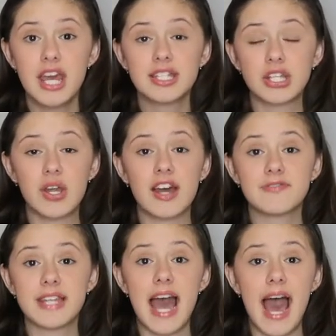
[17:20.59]
So you
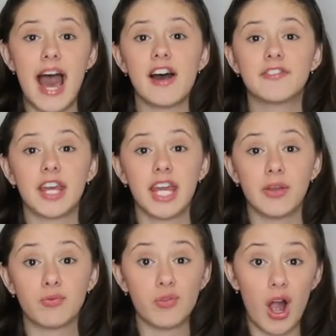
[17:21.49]
have to have
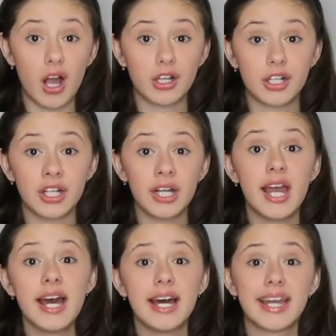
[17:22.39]
a
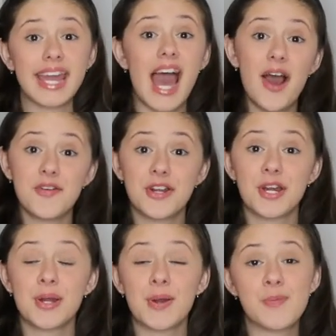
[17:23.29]
rocker, a
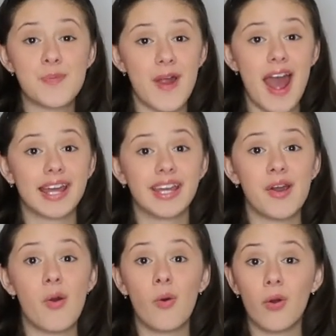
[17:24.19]
counter, a
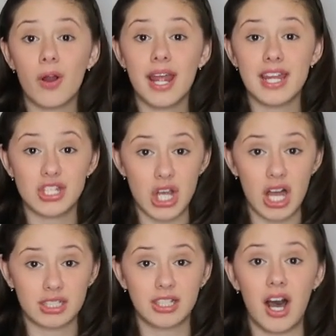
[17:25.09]
bracket, or a
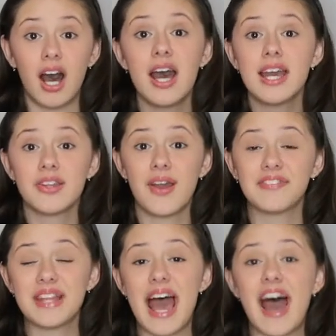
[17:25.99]
Choctaw. You
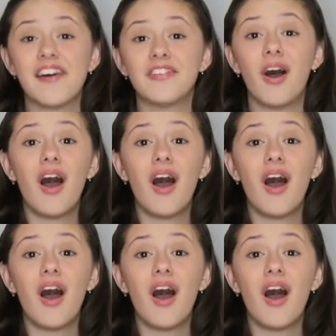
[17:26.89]
have to have